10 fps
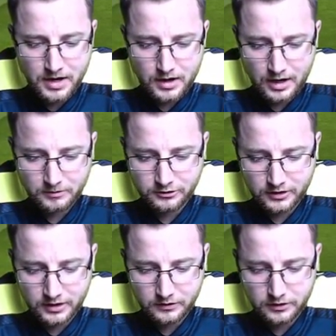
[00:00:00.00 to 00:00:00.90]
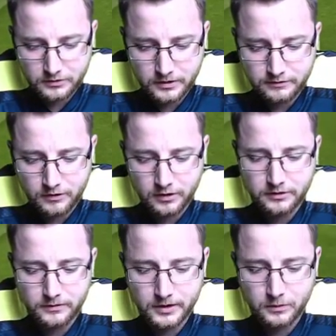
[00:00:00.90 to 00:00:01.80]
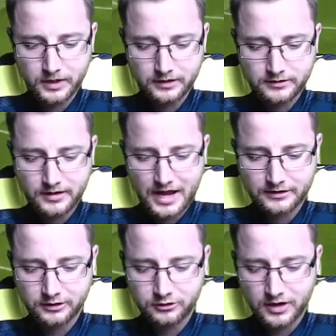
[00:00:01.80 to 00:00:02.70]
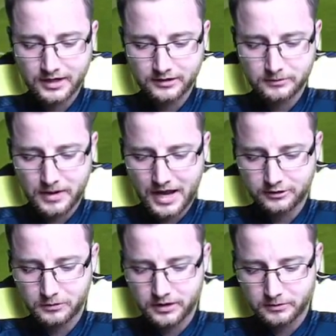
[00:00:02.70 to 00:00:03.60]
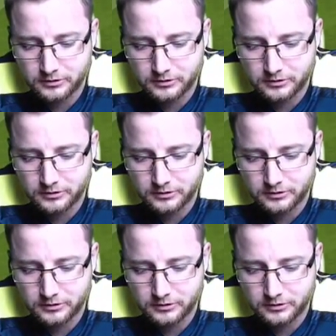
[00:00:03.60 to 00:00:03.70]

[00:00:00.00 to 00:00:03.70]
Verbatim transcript: Um, we're trying out the three four three wing attack to try and get some action with him.